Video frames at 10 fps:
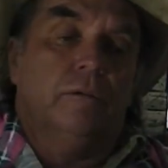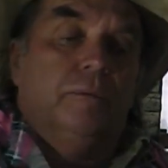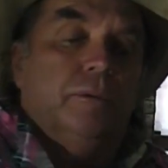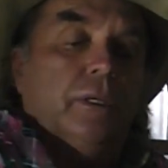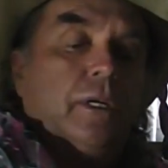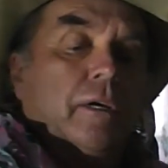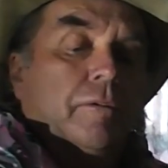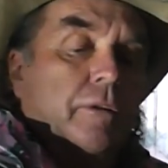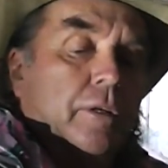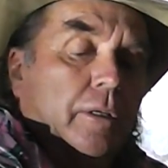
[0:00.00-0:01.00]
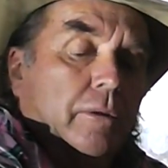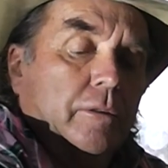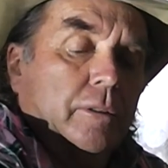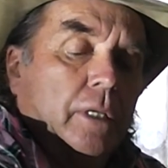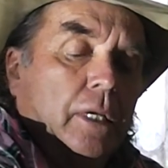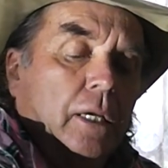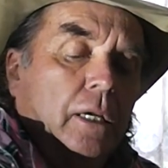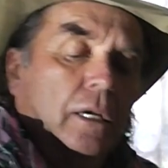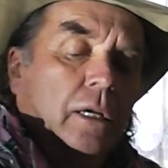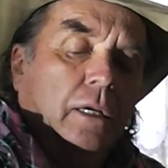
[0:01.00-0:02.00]
Put that over there, of
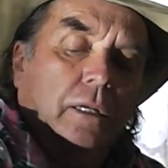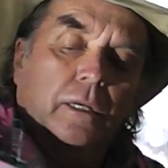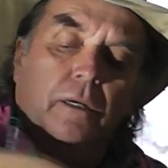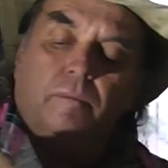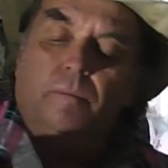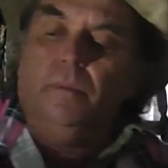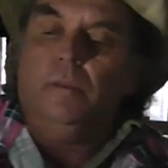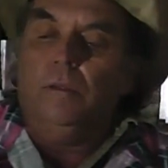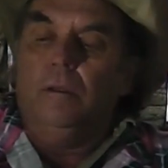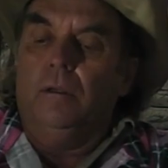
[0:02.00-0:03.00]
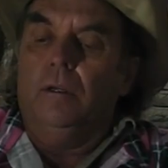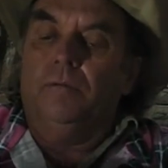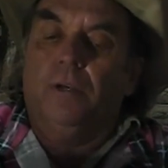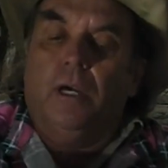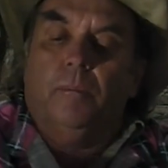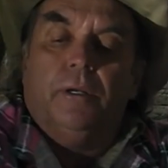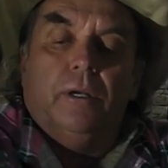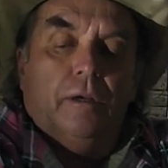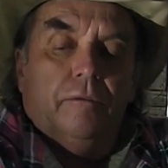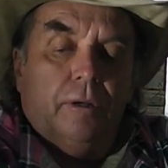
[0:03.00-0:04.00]
course. Now, if you happen to
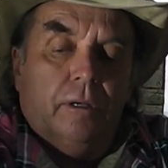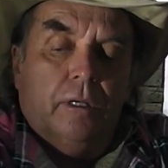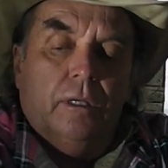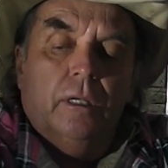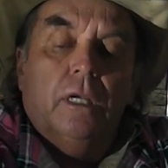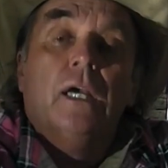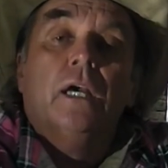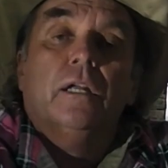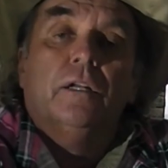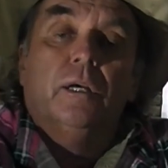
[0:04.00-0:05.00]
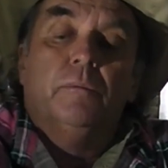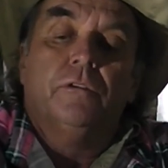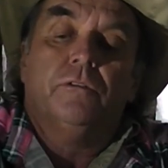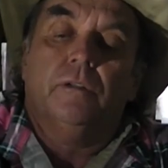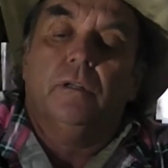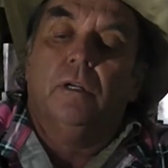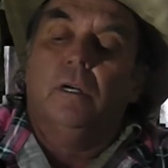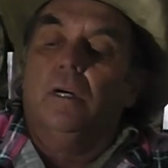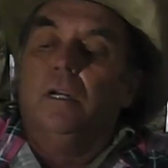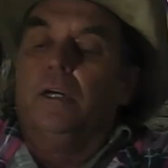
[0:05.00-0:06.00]
have a damaged
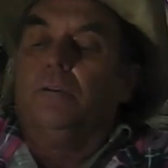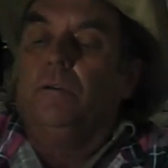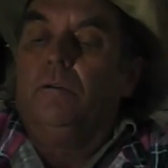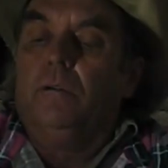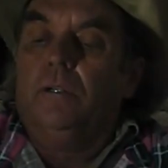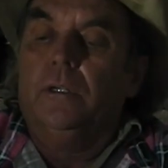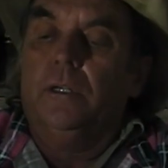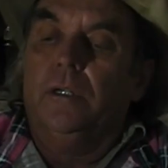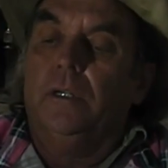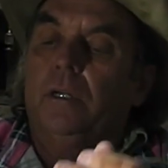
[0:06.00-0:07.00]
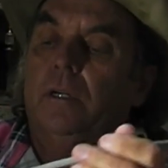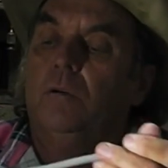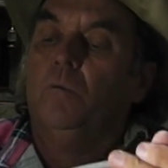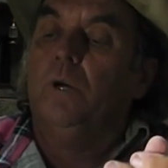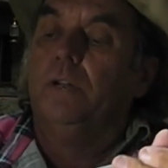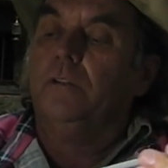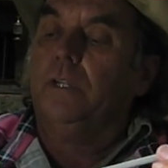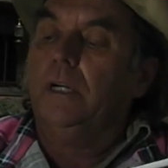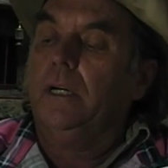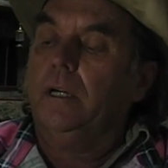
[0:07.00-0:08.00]
electrical lead, once
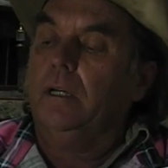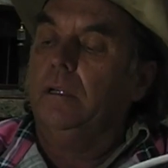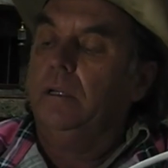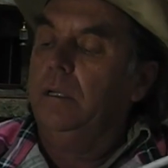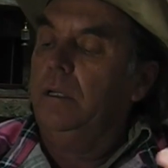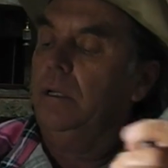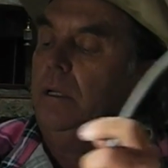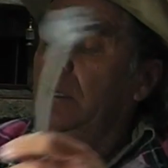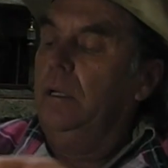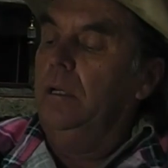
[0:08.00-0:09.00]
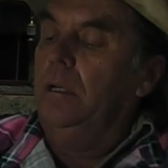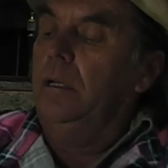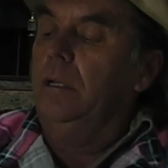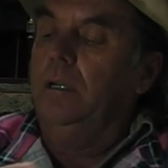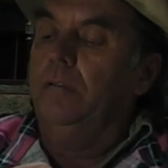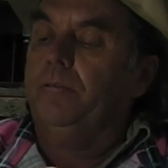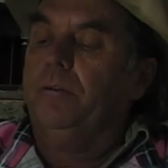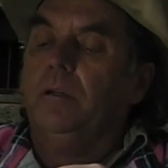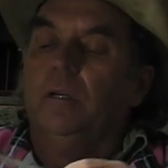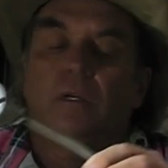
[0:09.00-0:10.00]
again, if
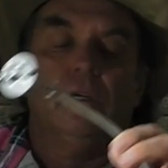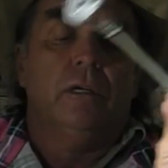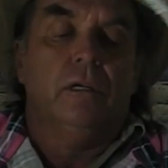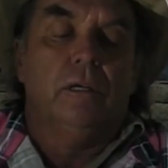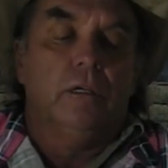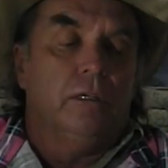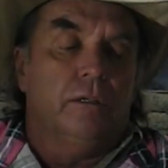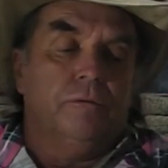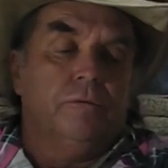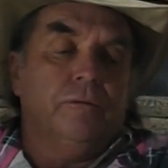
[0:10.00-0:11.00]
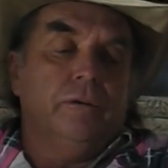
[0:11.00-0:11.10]
you've